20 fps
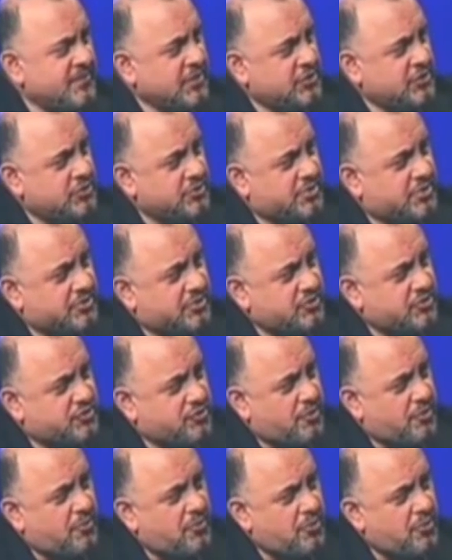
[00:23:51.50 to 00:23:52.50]
you could
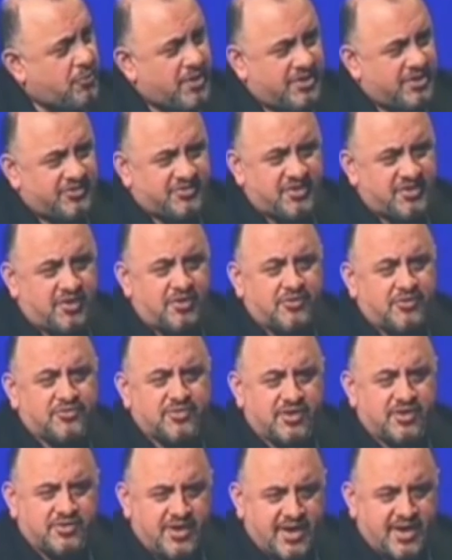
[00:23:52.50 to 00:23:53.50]
control the way
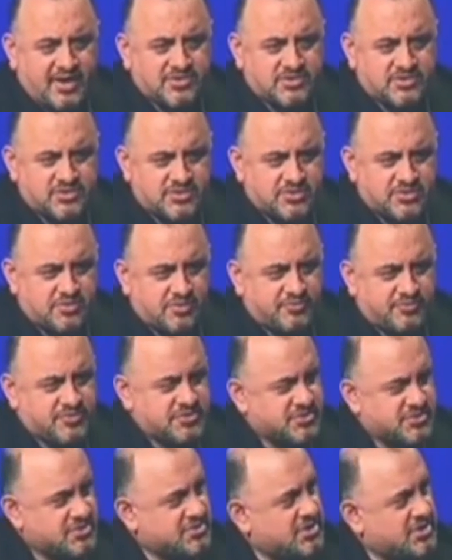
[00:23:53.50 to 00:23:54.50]
cells attach to
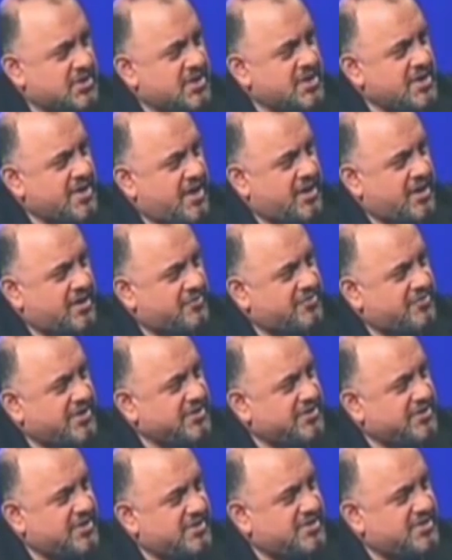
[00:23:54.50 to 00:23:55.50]
surfaces. And if they
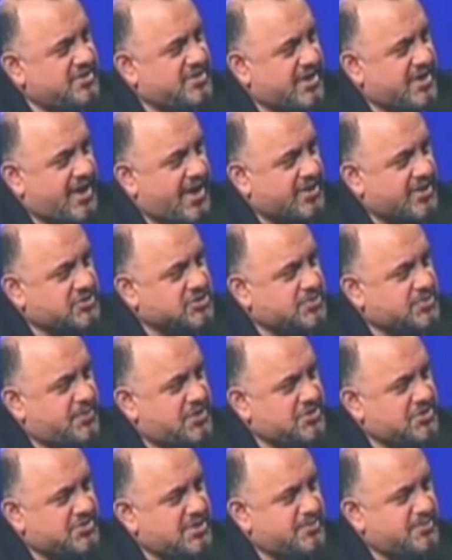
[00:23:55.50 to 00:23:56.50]
didn't attach,
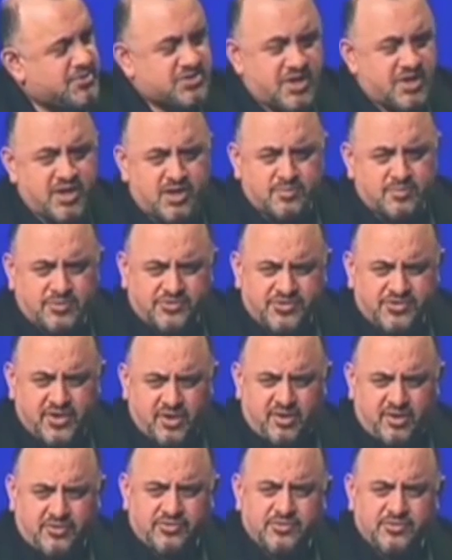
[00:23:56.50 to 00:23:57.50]
especially mesenchymal
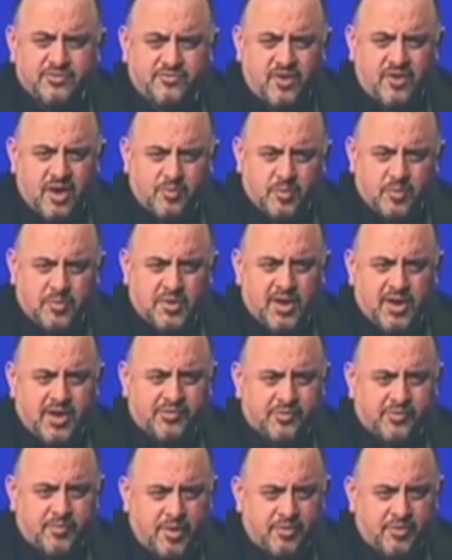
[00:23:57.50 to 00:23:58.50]
cells,
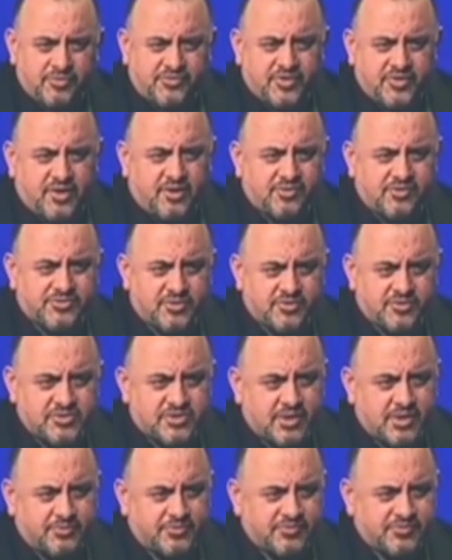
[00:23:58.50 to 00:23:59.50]
fibroblasts, bone cells, those
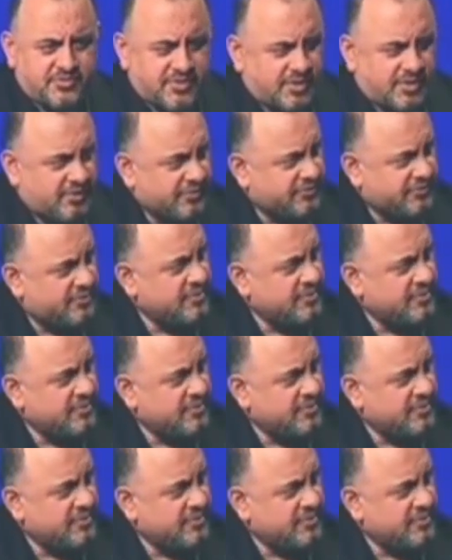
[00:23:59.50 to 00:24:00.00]
types of cells,